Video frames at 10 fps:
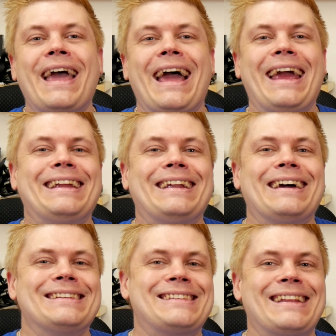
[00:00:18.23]
AData
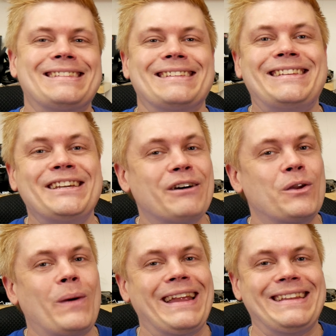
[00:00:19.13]
has sent us the teal
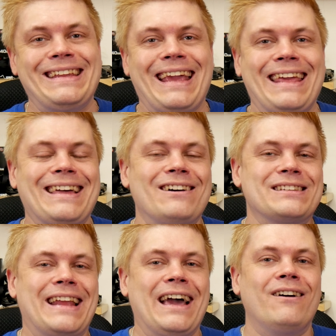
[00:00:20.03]
and white
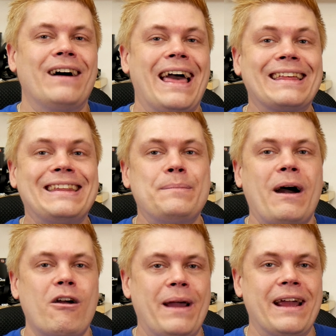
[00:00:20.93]
D8000L LED
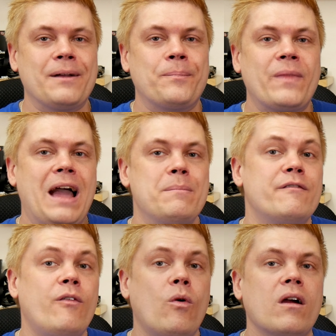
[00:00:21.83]
power bank. And
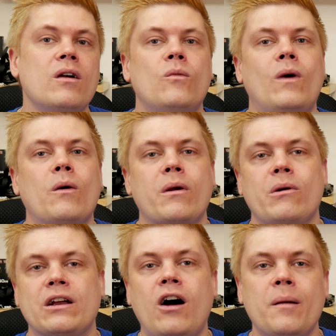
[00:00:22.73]
before, while we
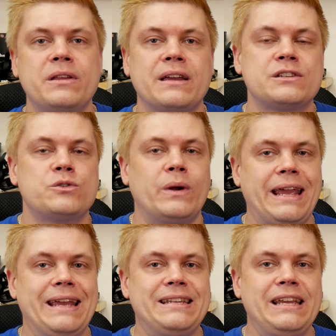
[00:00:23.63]
were at Computex
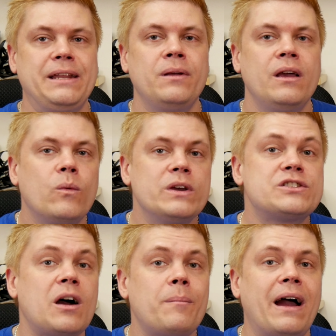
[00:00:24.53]
2018, we
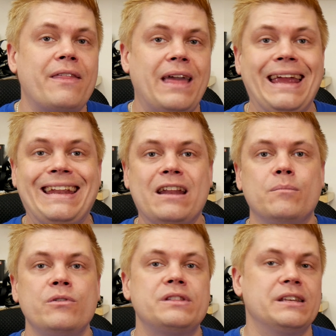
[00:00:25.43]
stopped by the AData
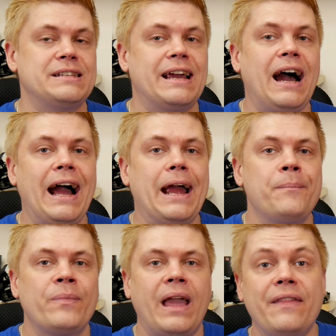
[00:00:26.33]
booth to say hi,
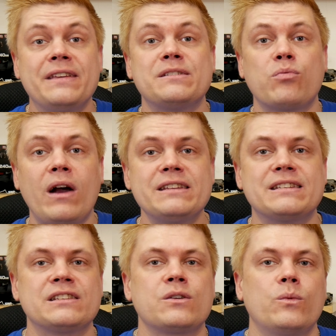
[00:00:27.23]
and they surprised
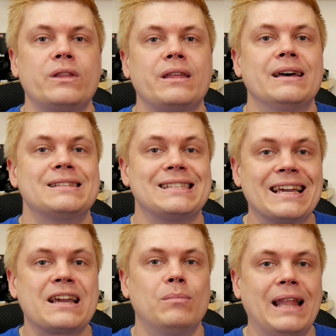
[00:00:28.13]
us with a
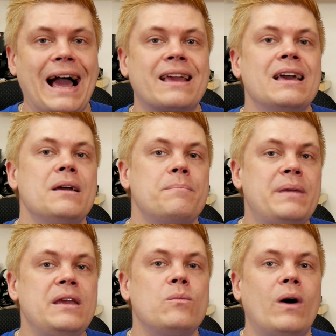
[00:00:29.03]
slick black
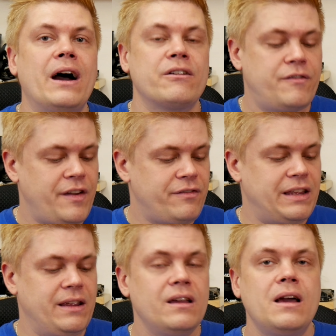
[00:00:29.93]

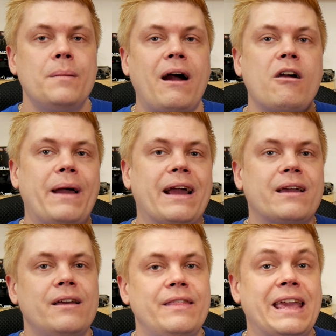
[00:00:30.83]
P150 power bank
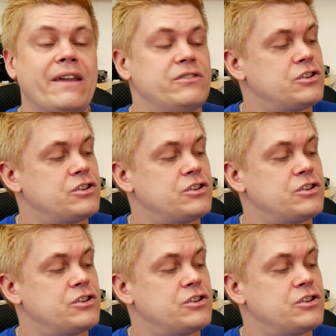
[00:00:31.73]
they gave us